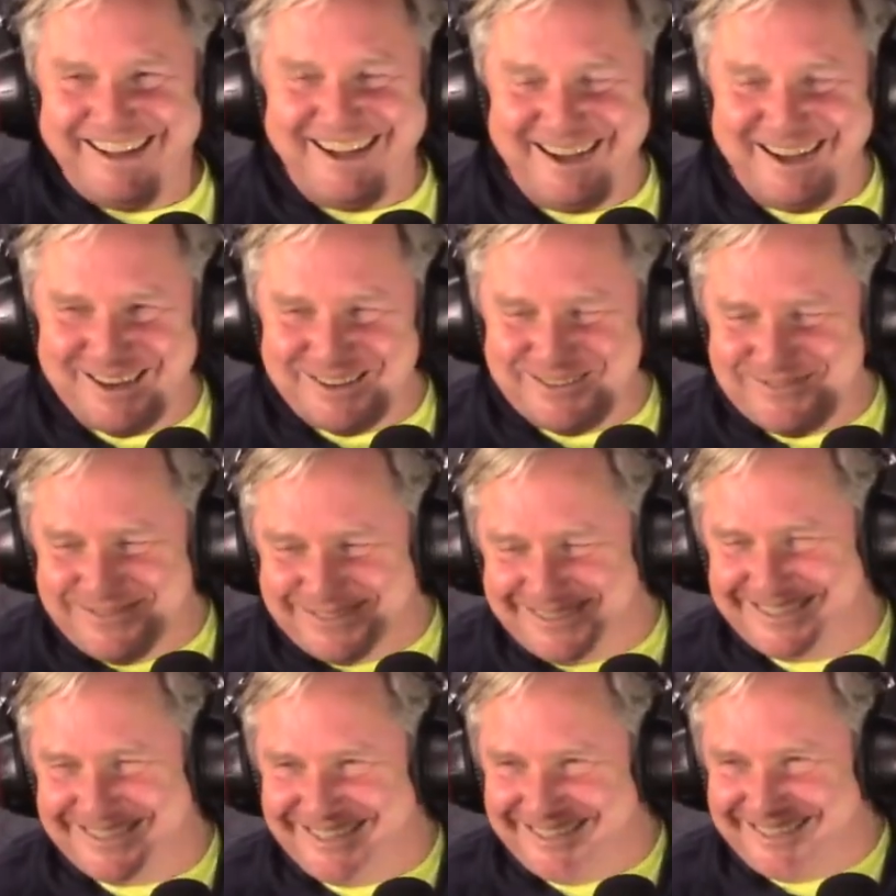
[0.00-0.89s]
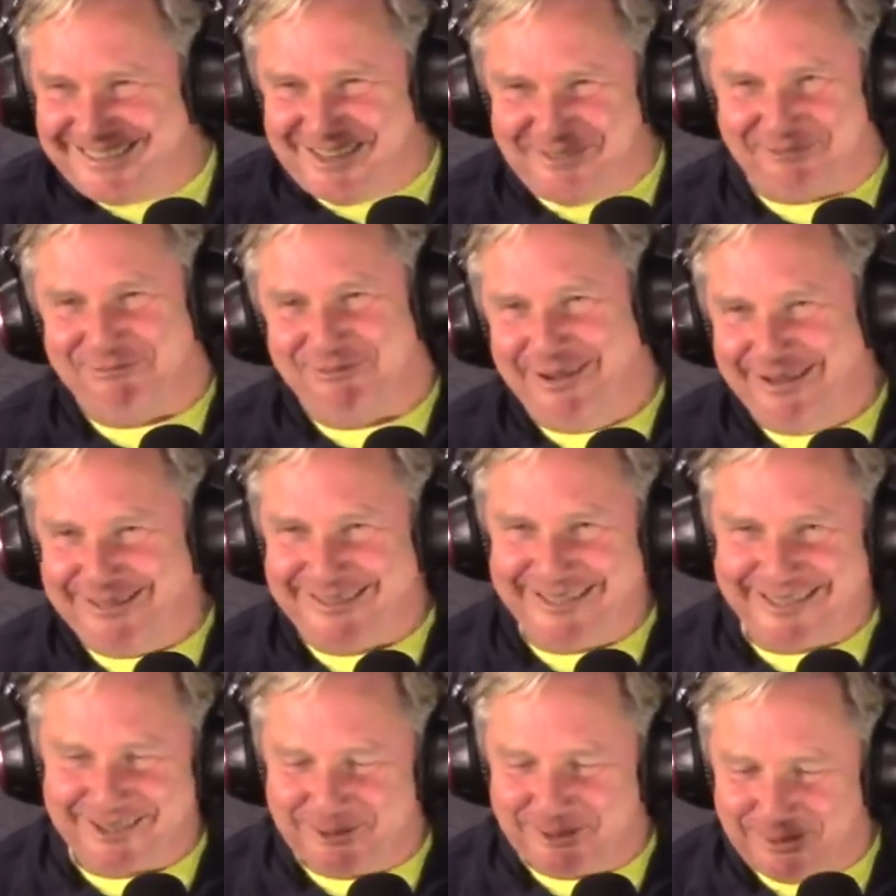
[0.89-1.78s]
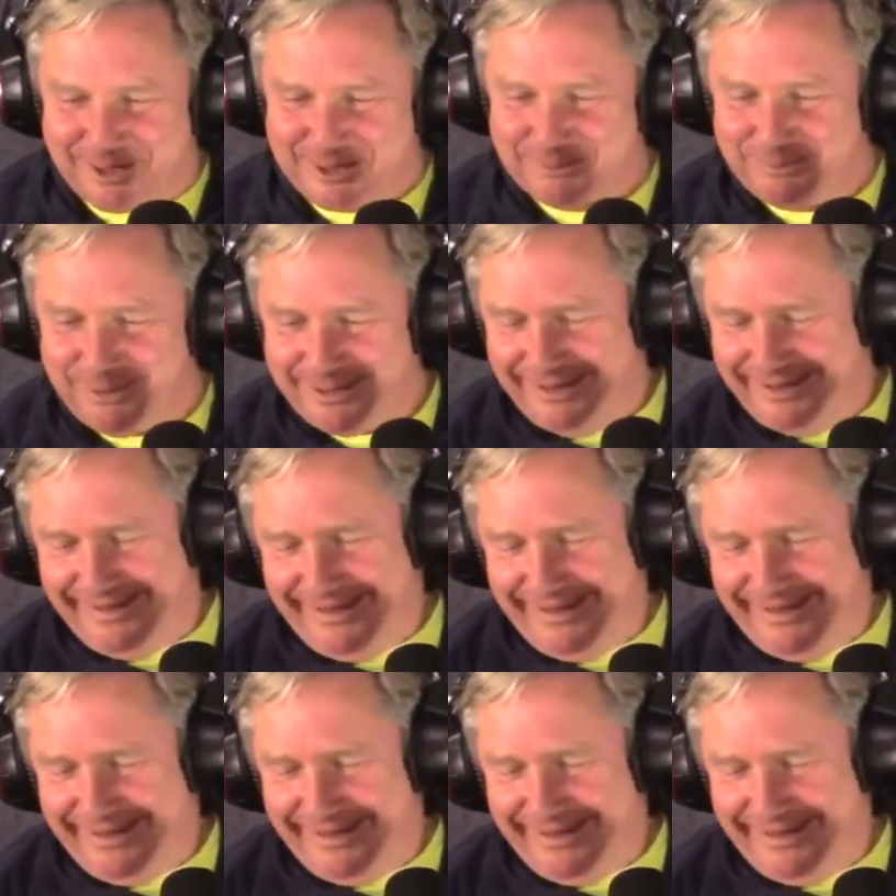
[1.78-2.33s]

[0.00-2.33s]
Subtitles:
the Fed, they're going to arrest me,